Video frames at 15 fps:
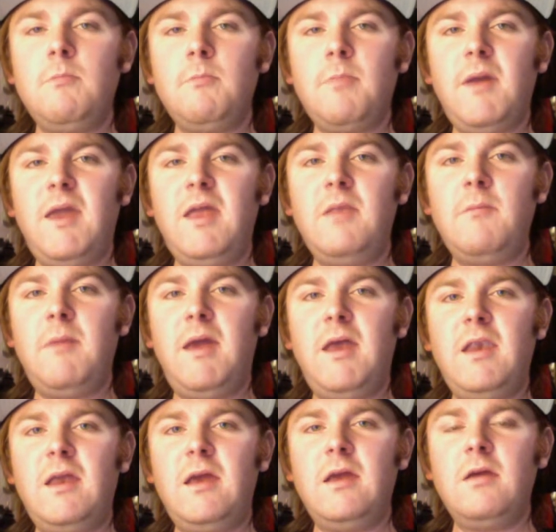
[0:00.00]
Peyton
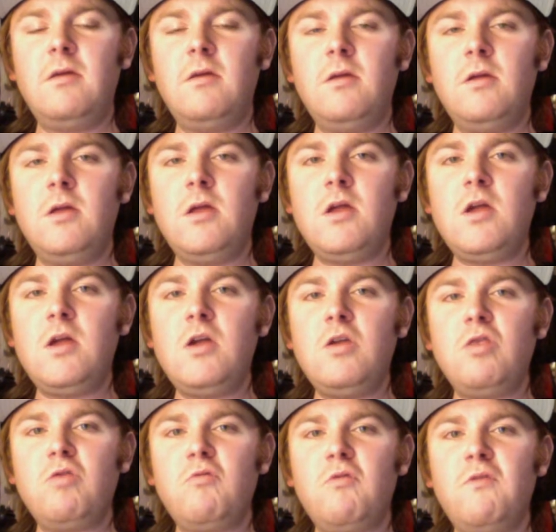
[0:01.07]
Manning
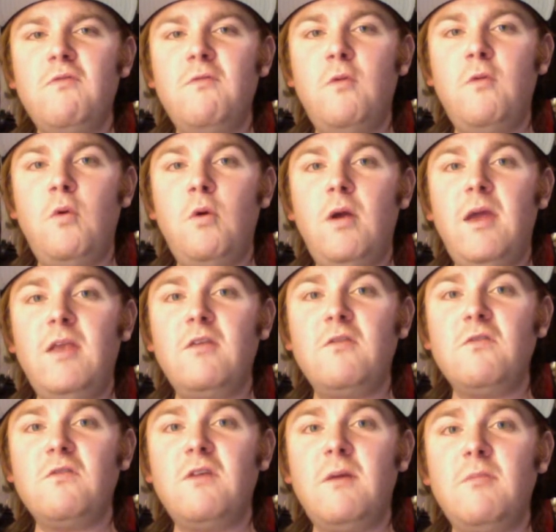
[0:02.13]
threw 4
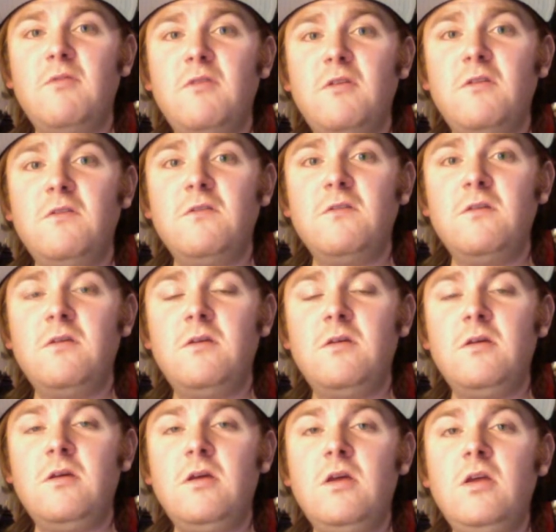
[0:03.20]
interceptions
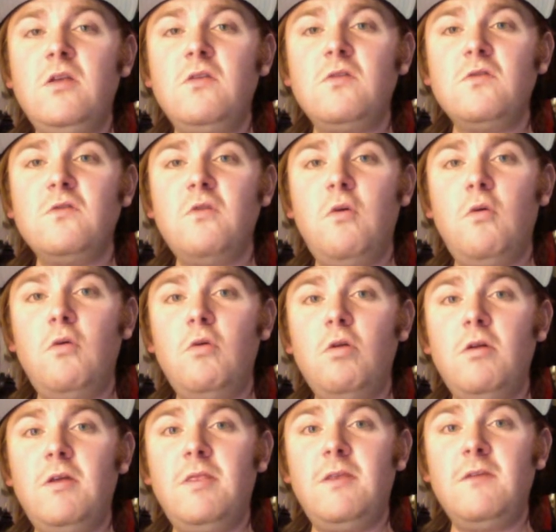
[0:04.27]
total
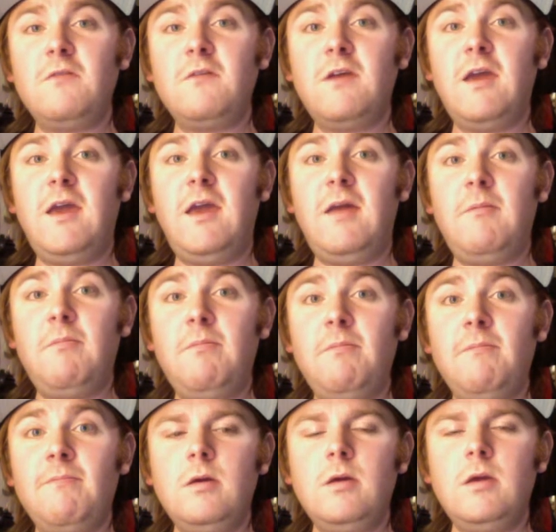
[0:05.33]
in this game.
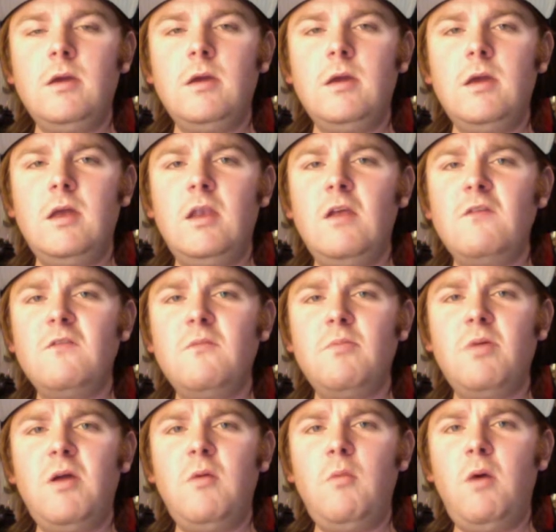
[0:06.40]
He doesn't
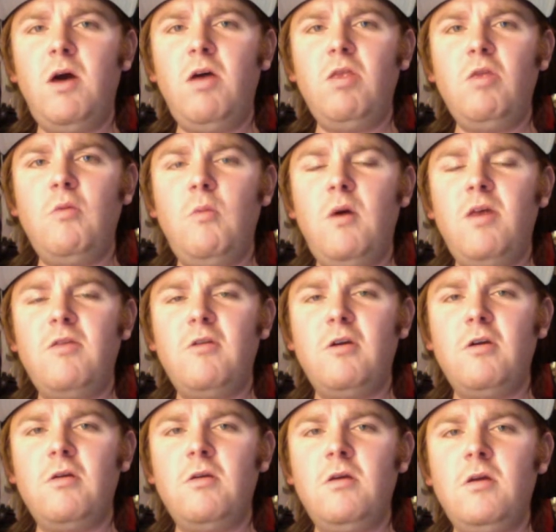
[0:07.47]
play well in the
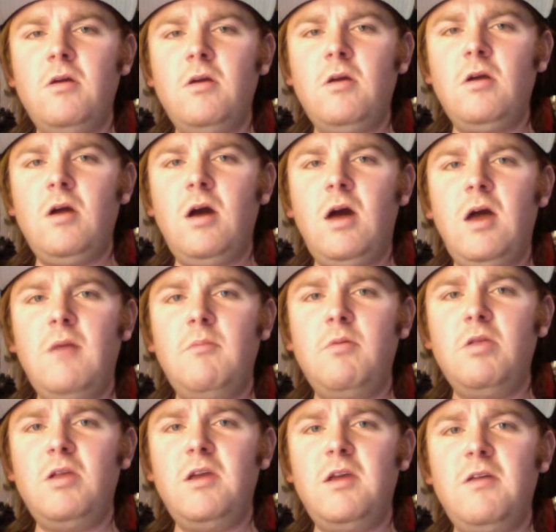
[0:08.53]
weather, I
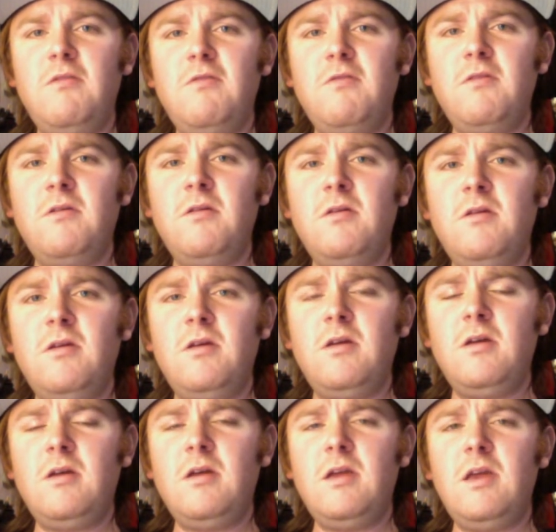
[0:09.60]
believe.
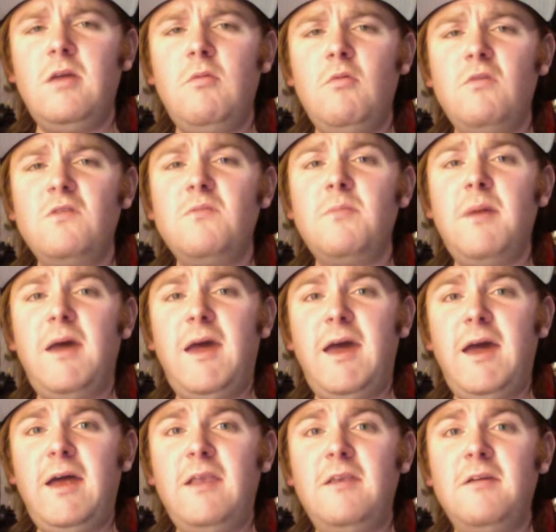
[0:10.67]
He was
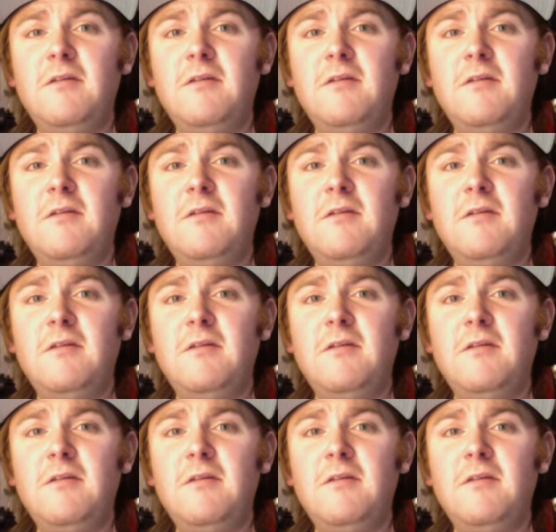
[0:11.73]
bad.